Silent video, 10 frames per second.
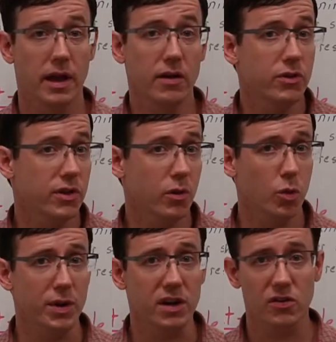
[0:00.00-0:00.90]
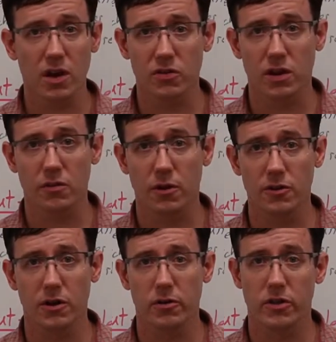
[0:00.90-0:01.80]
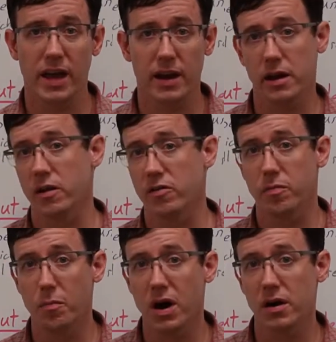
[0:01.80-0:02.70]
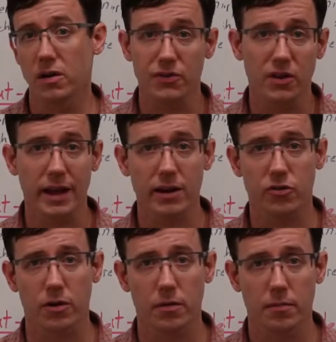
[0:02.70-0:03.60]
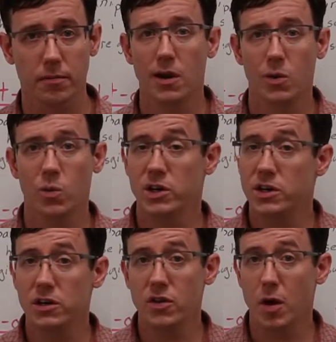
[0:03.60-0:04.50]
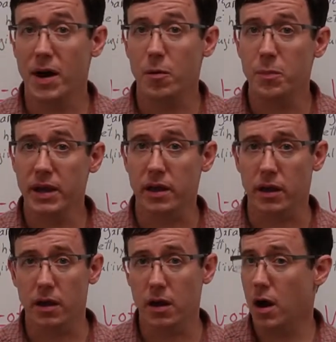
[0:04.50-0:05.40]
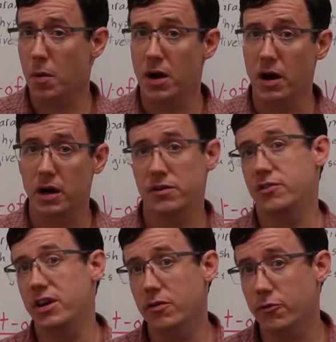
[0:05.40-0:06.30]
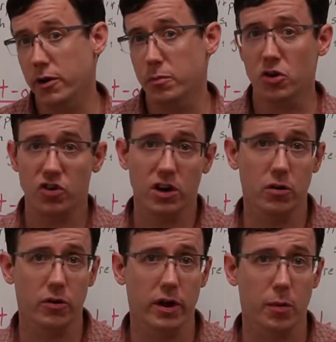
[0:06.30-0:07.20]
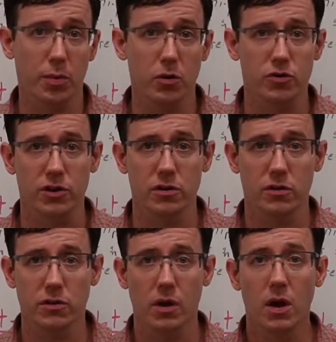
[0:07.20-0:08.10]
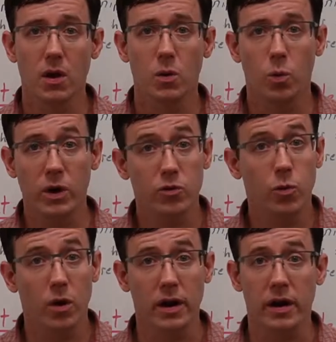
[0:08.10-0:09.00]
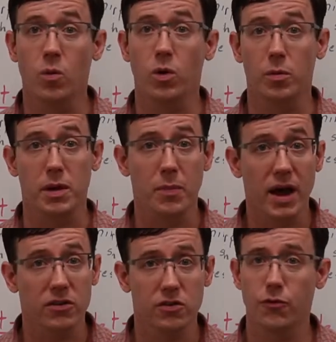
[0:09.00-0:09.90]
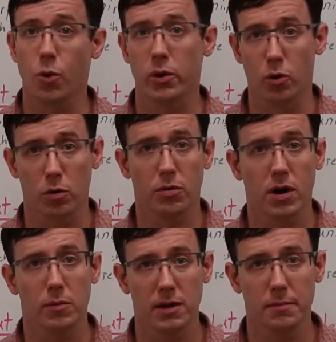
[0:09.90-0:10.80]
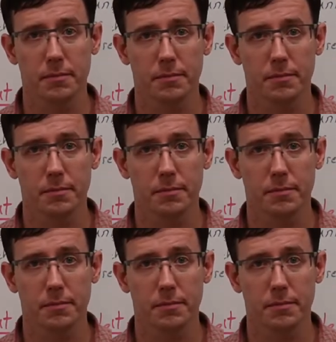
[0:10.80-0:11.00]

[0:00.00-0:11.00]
Everything we'll be discussing falls under the heading of model selection, which is about picking among different machine learning approaches which one will be best for your problem.